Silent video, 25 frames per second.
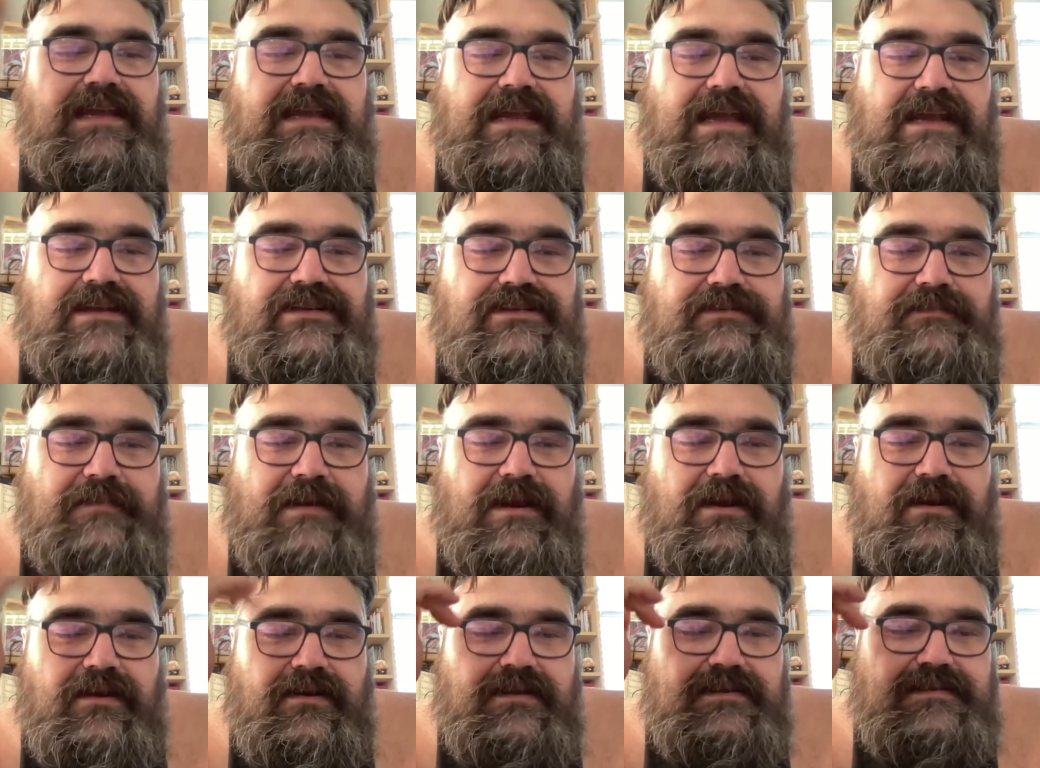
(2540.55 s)
It Catches My
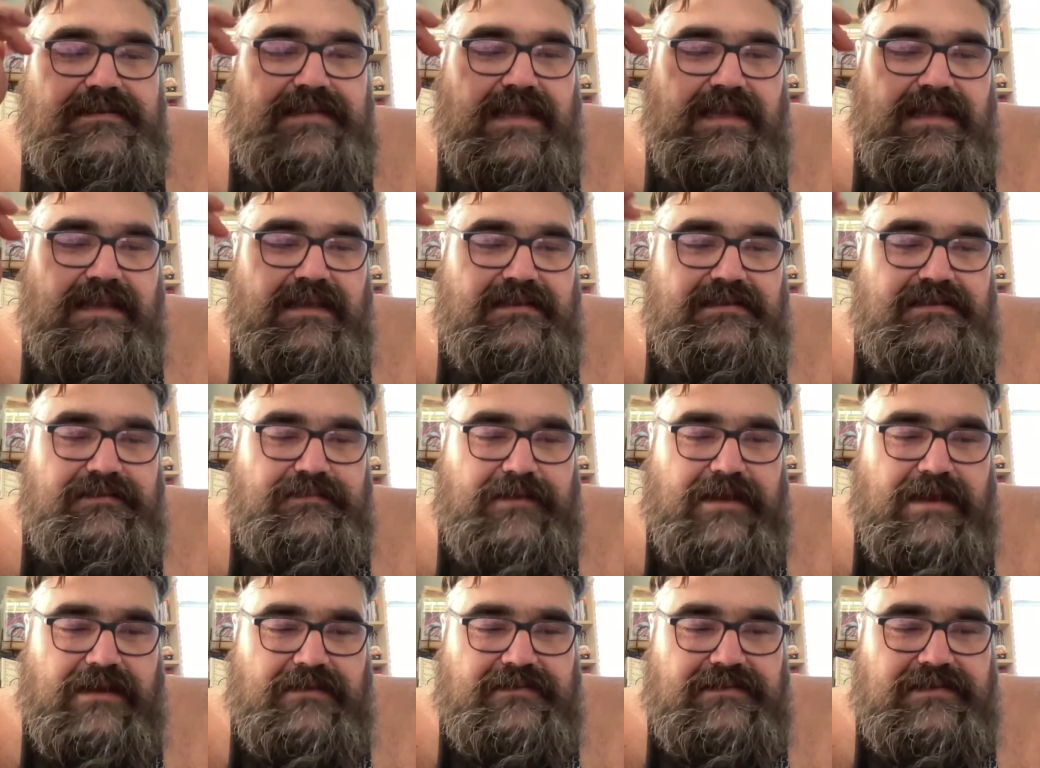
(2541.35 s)
Heart in Its Hands,
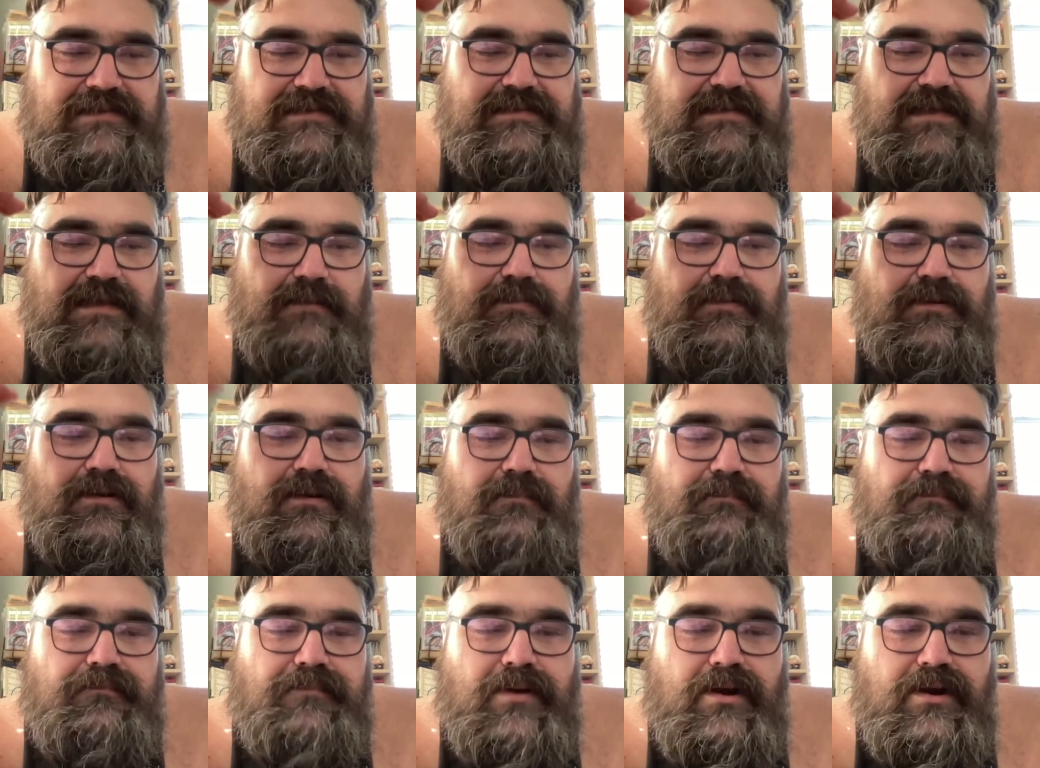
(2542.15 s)
Bukowski Sampler,
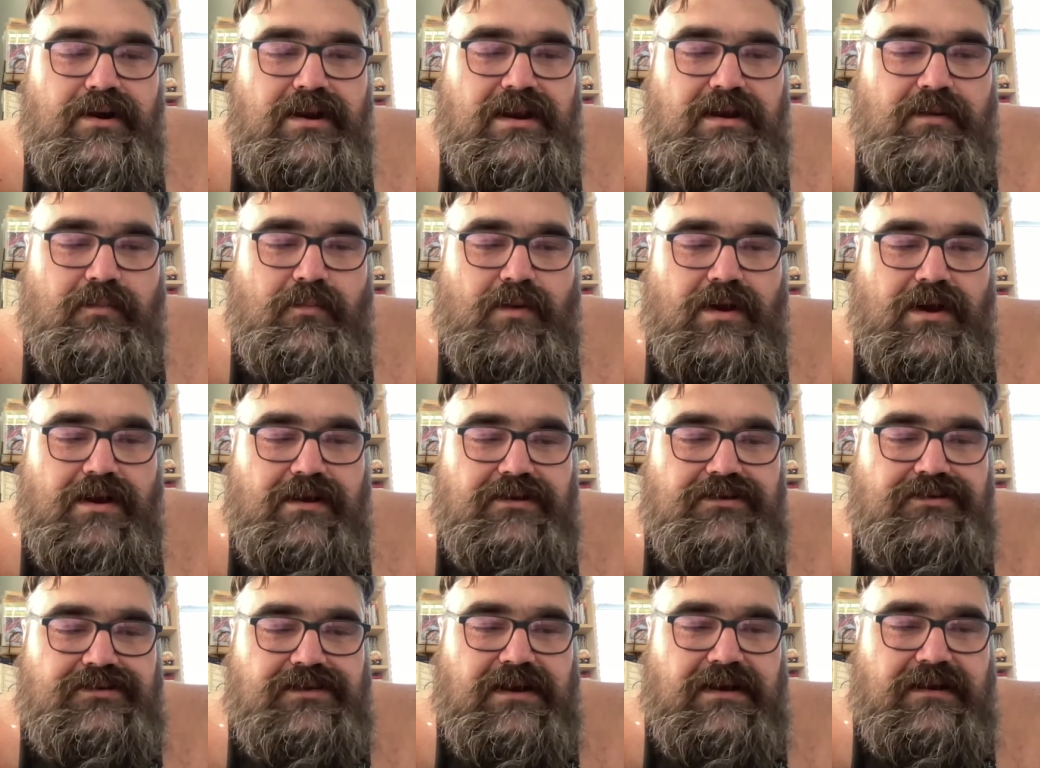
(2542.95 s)
Burning in
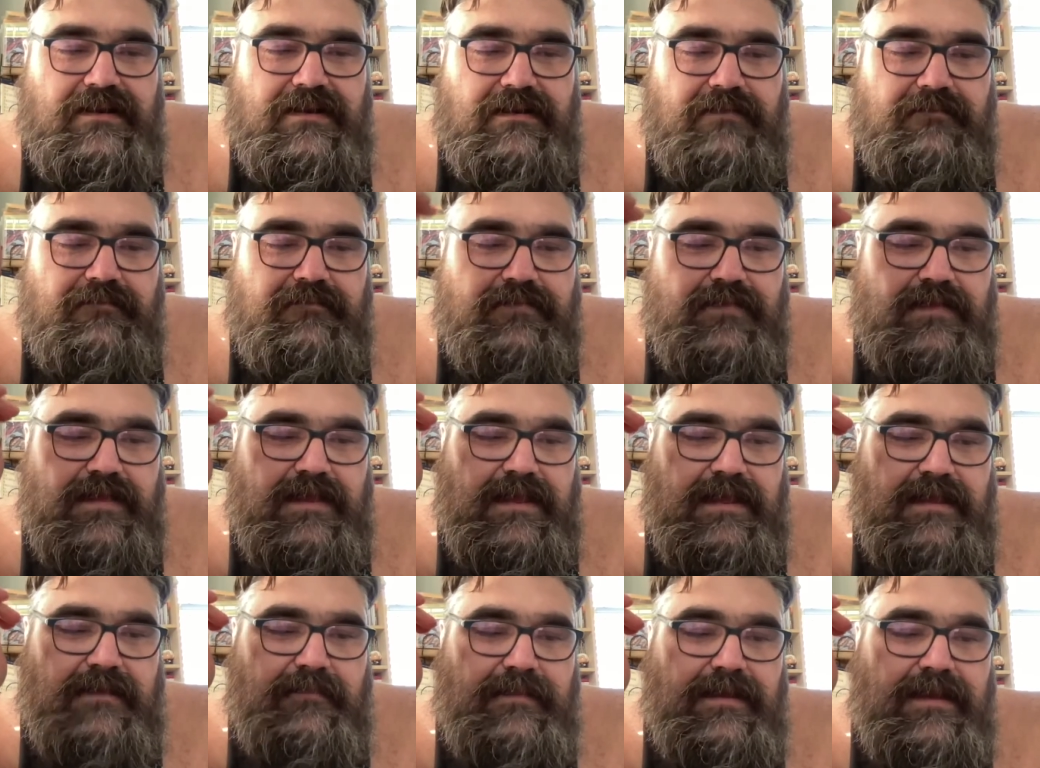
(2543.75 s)
Water, Drowning in
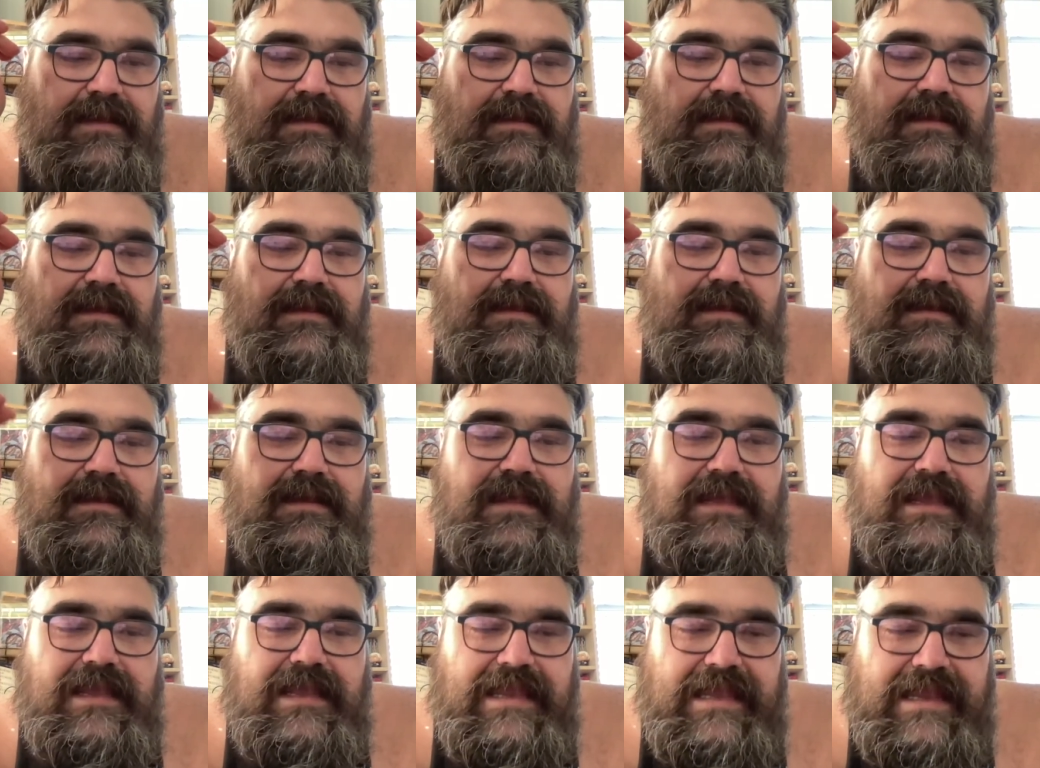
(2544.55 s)
Flame,
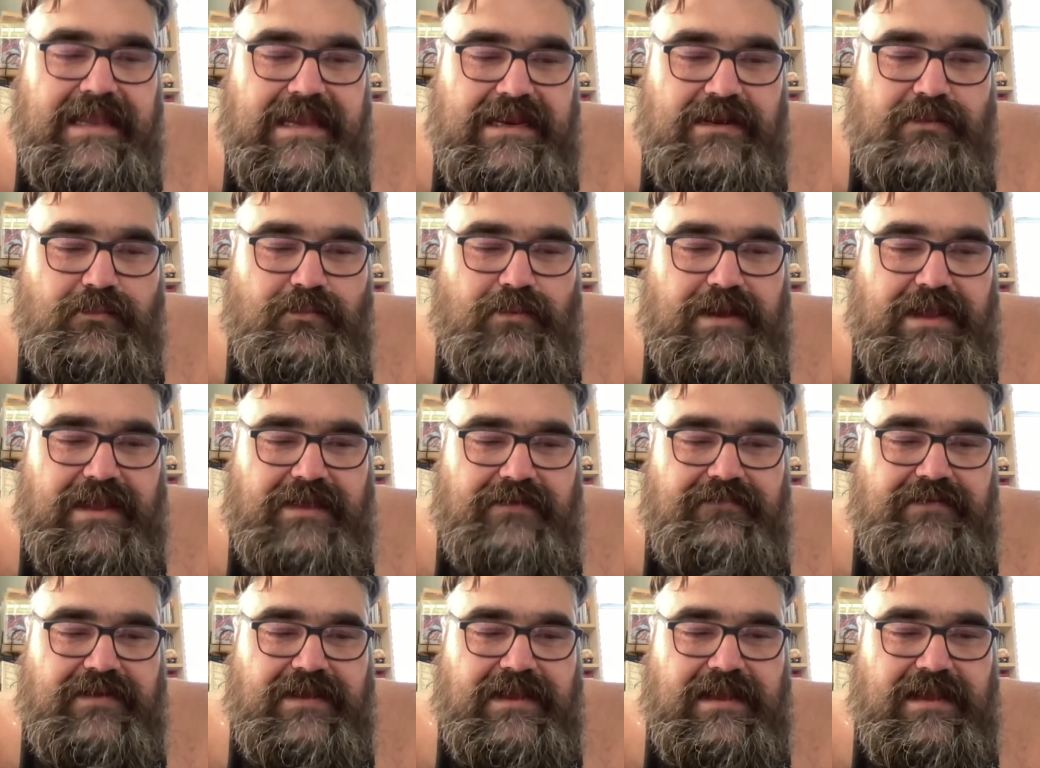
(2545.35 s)
Heat
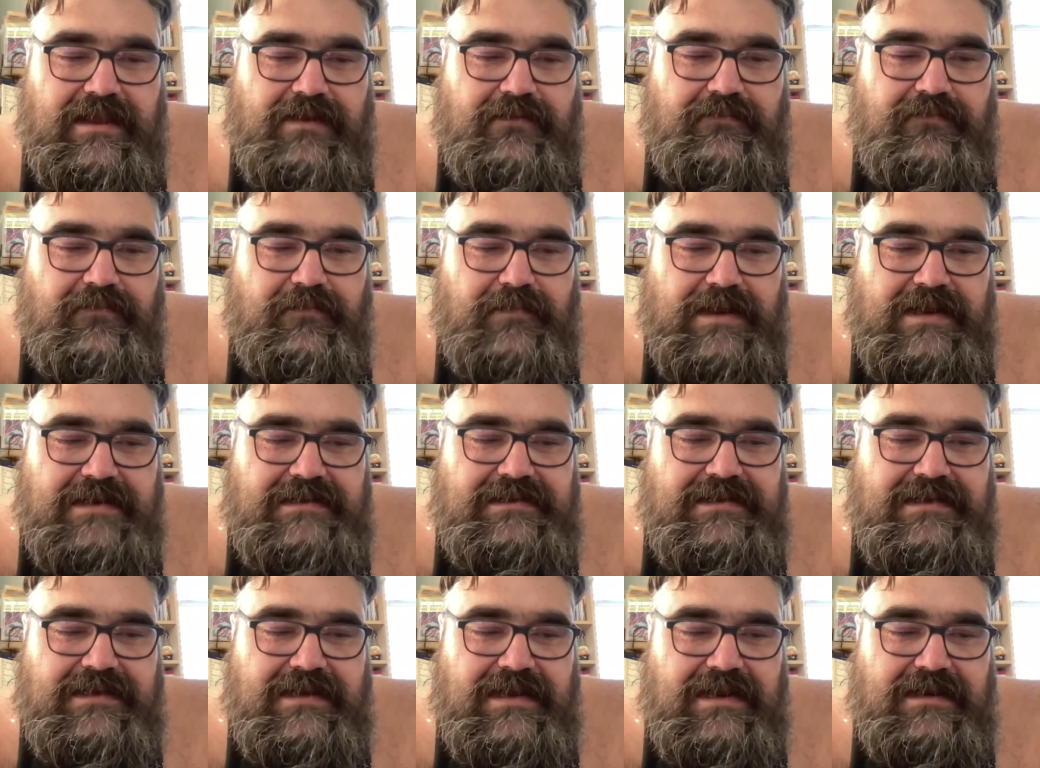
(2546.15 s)
Wave again from
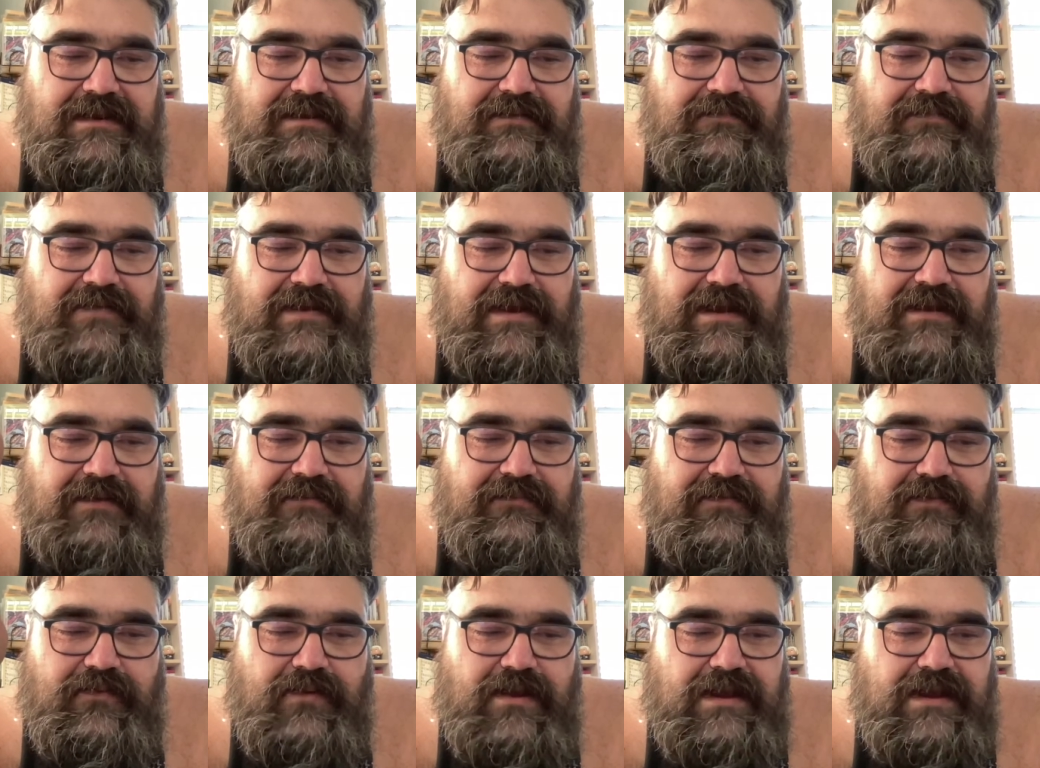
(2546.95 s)
1995.